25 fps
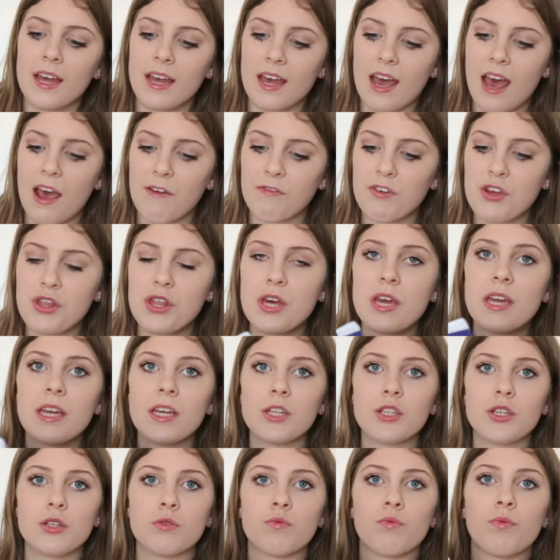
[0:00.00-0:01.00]
Everything
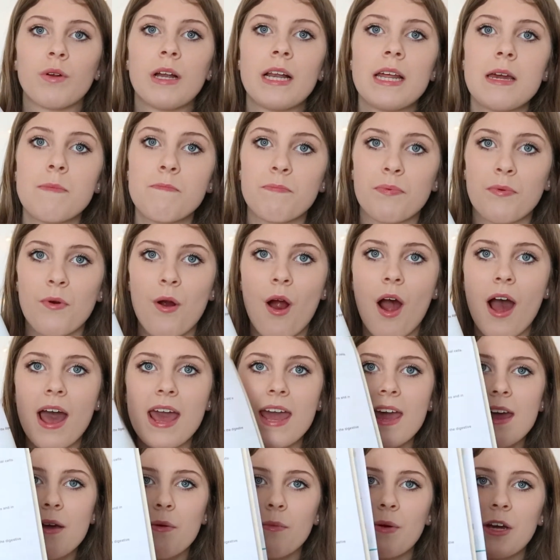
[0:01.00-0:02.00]
is just really
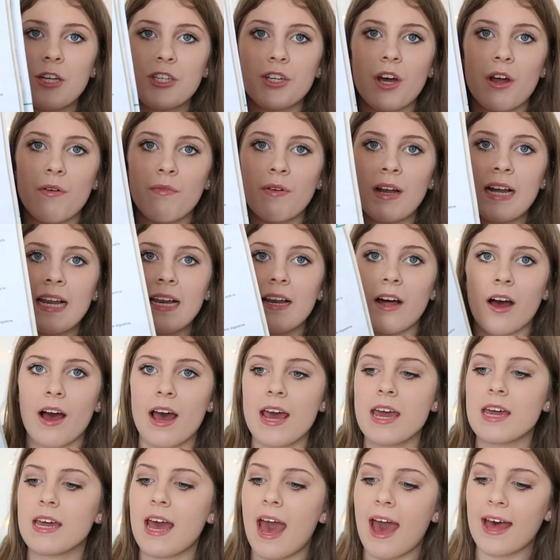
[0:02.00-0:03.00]
bright, which I really
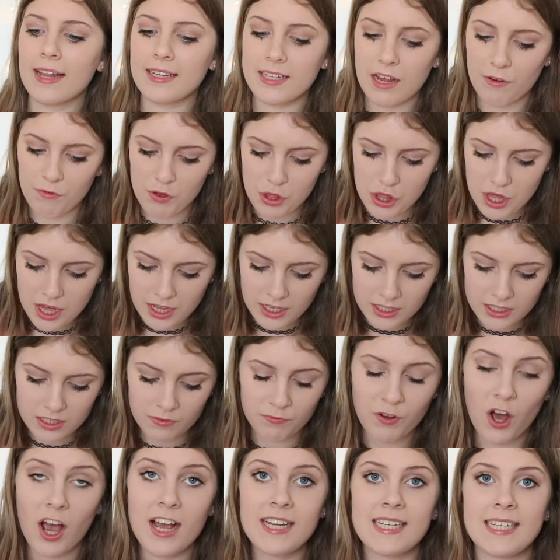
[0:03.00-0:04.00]
like, and everything's
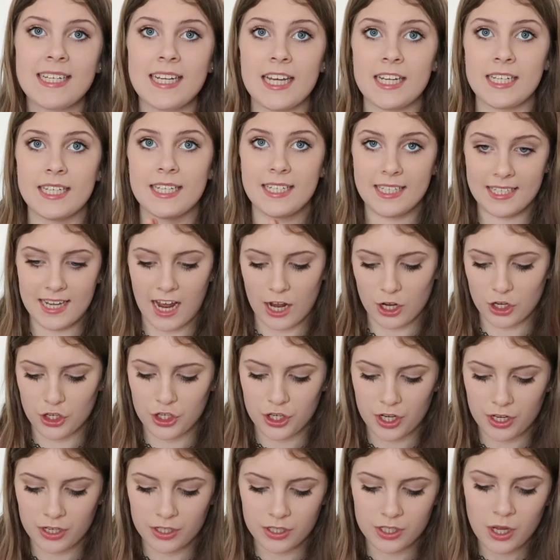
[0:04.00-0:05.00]
divided into
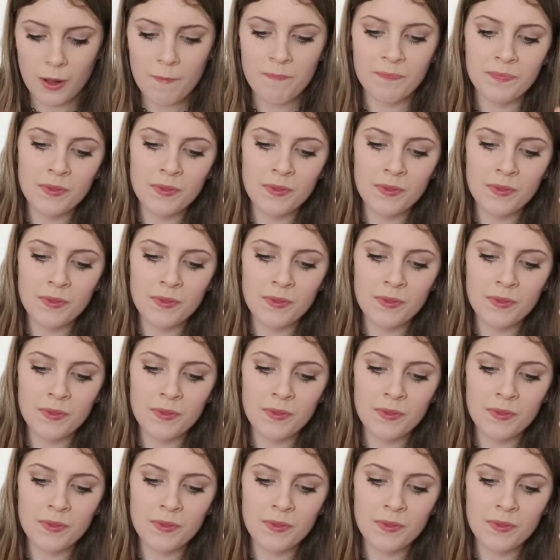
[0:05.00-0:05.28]
sections,